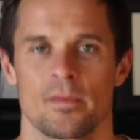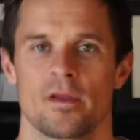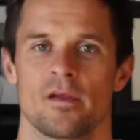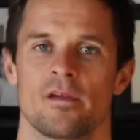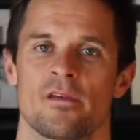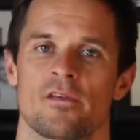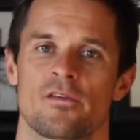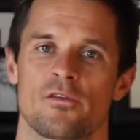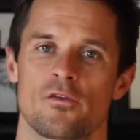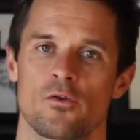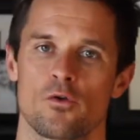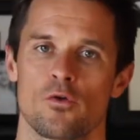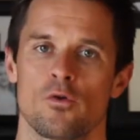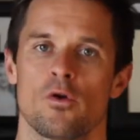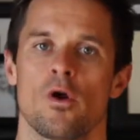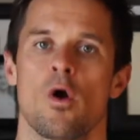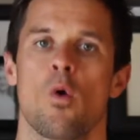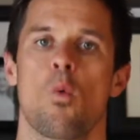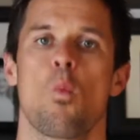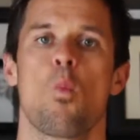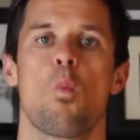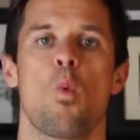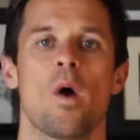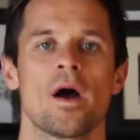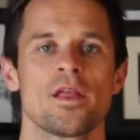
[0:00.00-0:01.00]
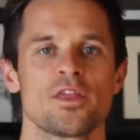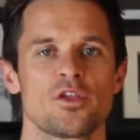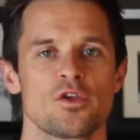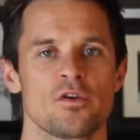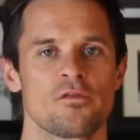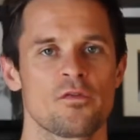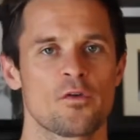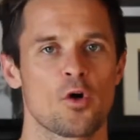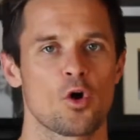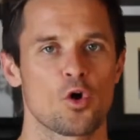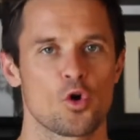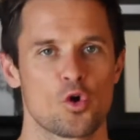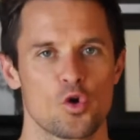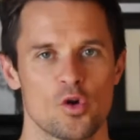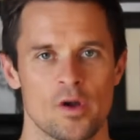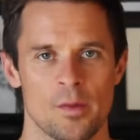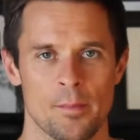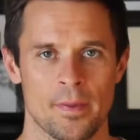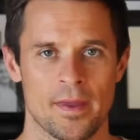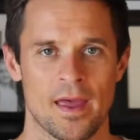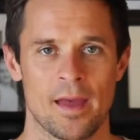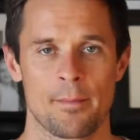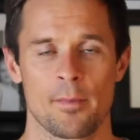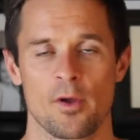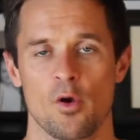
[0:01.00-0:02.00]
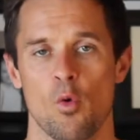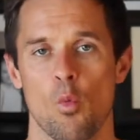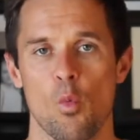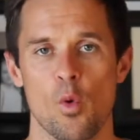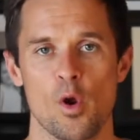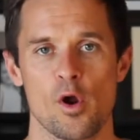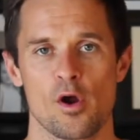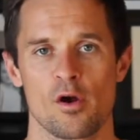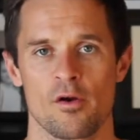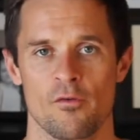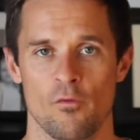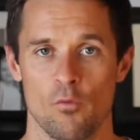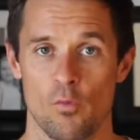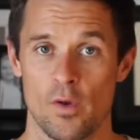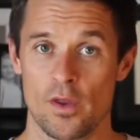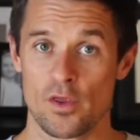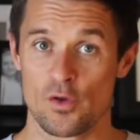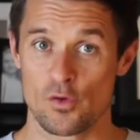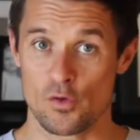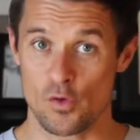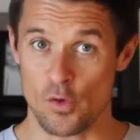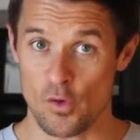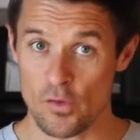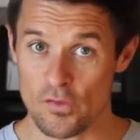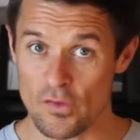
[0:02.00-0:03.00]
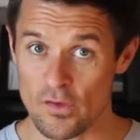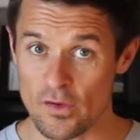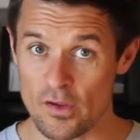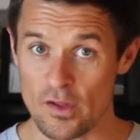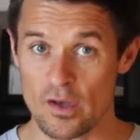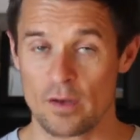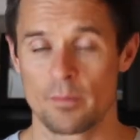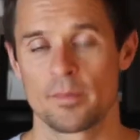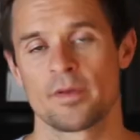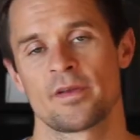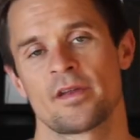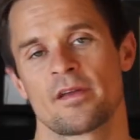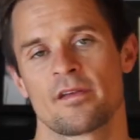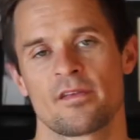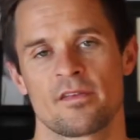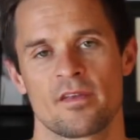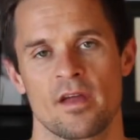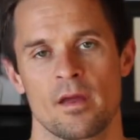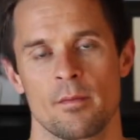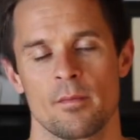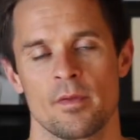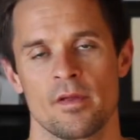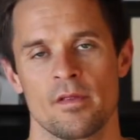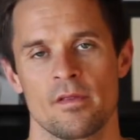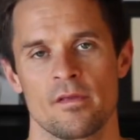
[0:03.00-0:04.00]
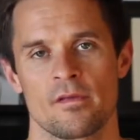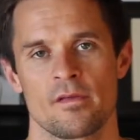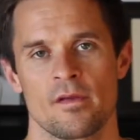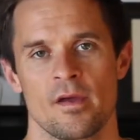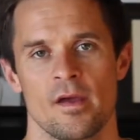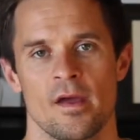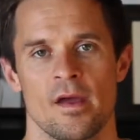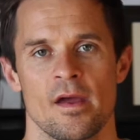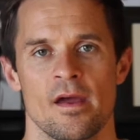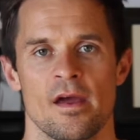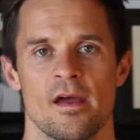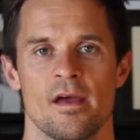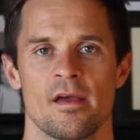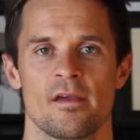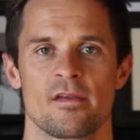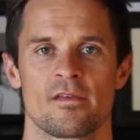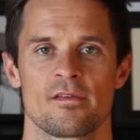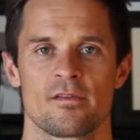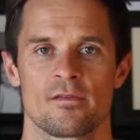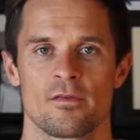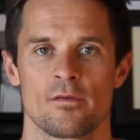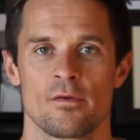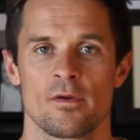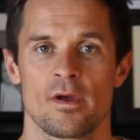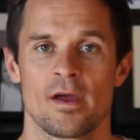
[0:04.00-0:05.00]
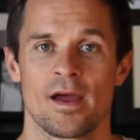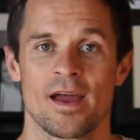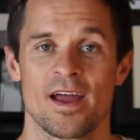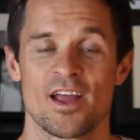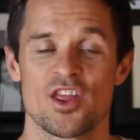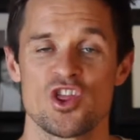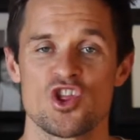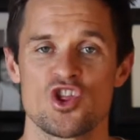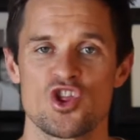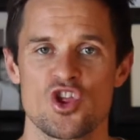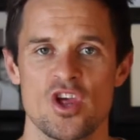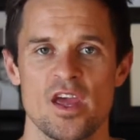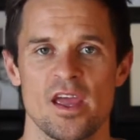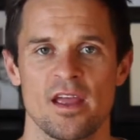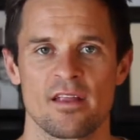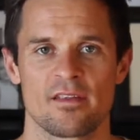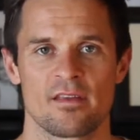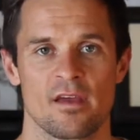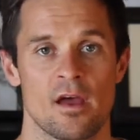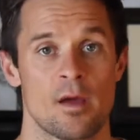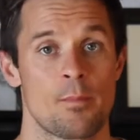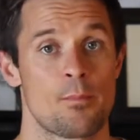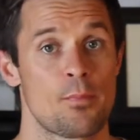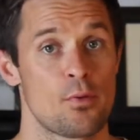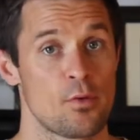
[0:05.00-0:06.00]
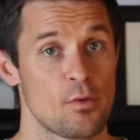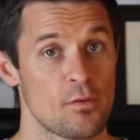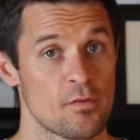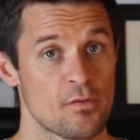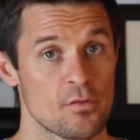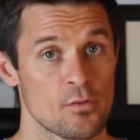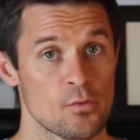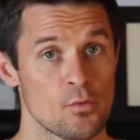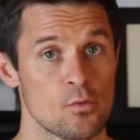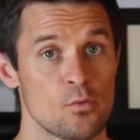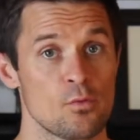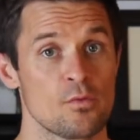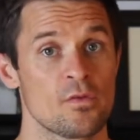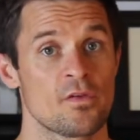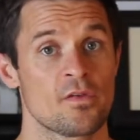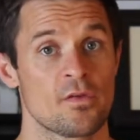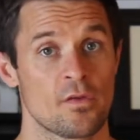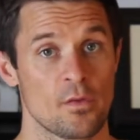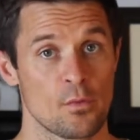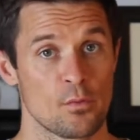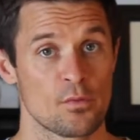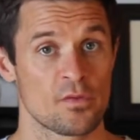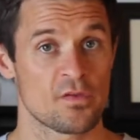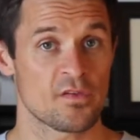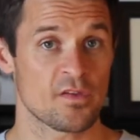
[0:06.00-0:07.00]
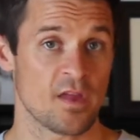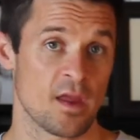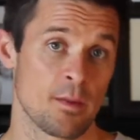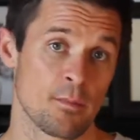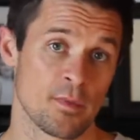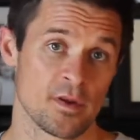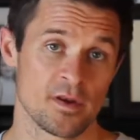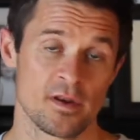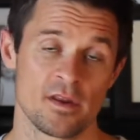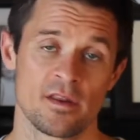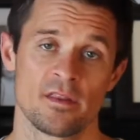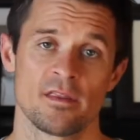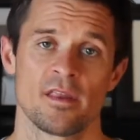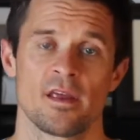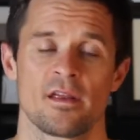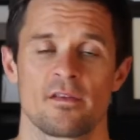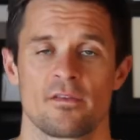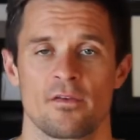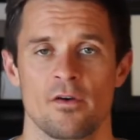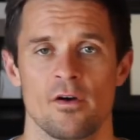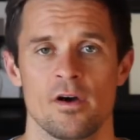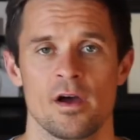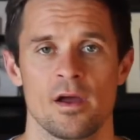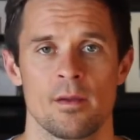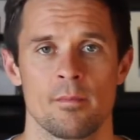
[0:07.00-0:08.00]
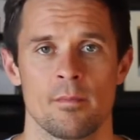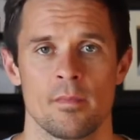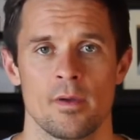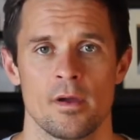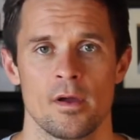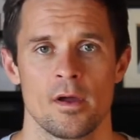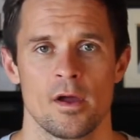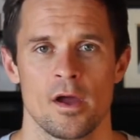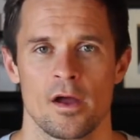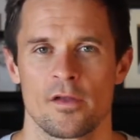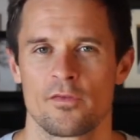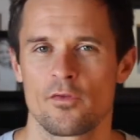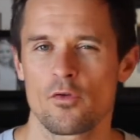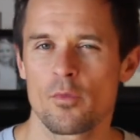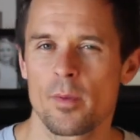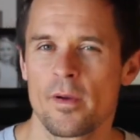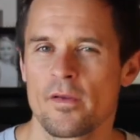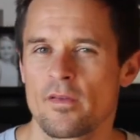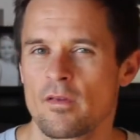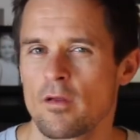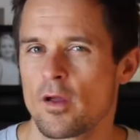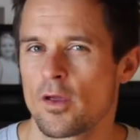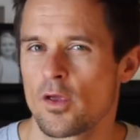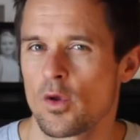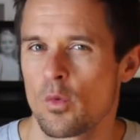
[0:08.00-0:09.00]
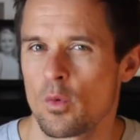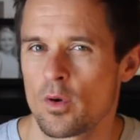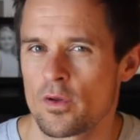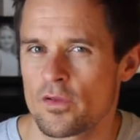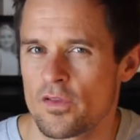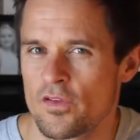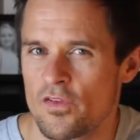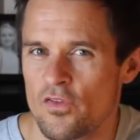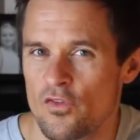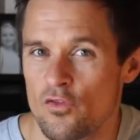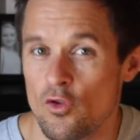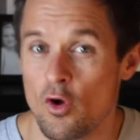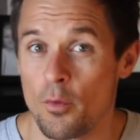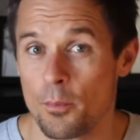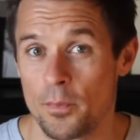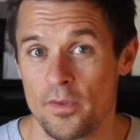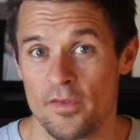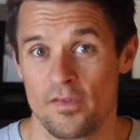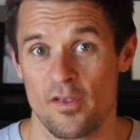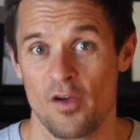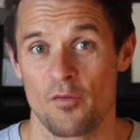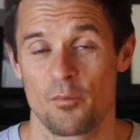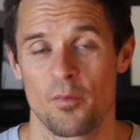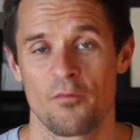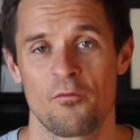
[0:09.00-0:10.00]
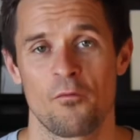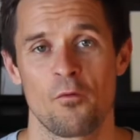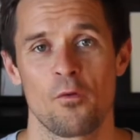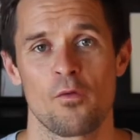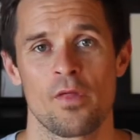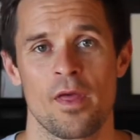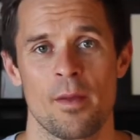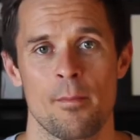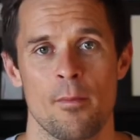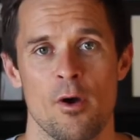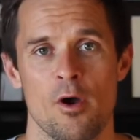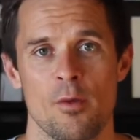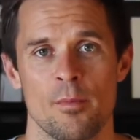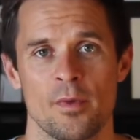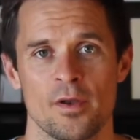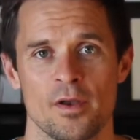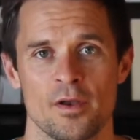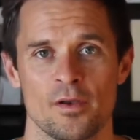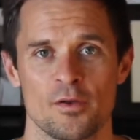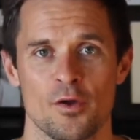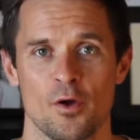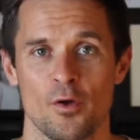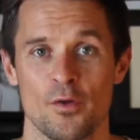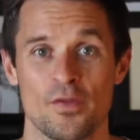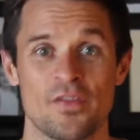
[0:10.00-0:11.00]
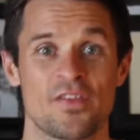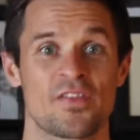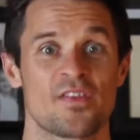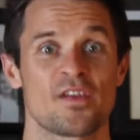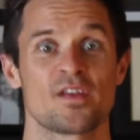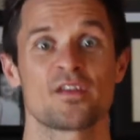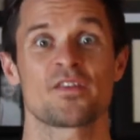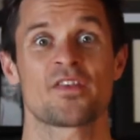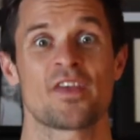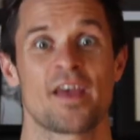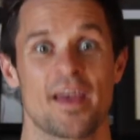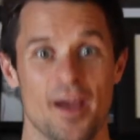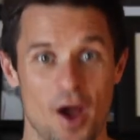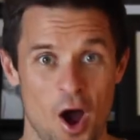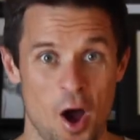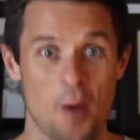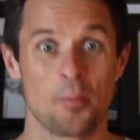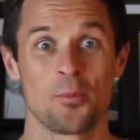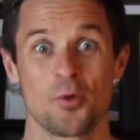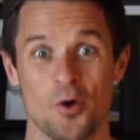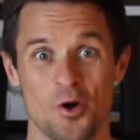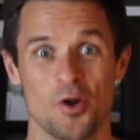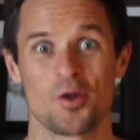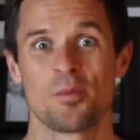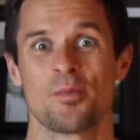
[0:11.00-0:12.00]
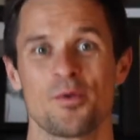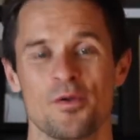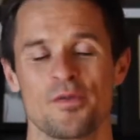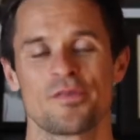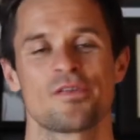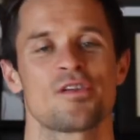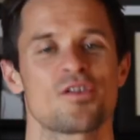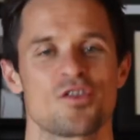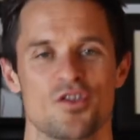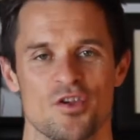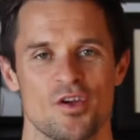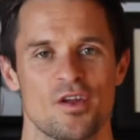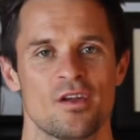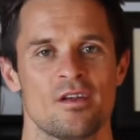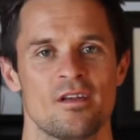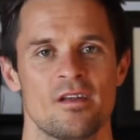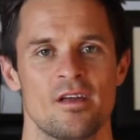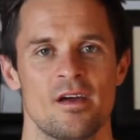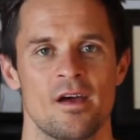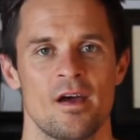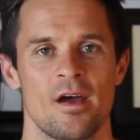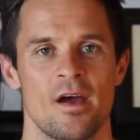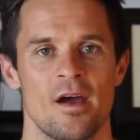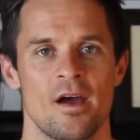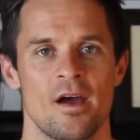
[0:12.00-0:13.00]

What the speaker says: is to, once you've got good at becoming aware of when you're using your limiting statements, is to inject a personal skills statement in that time. It's almost like you want to stop yourself before that moment and go, instead of saying, I'm not a musician,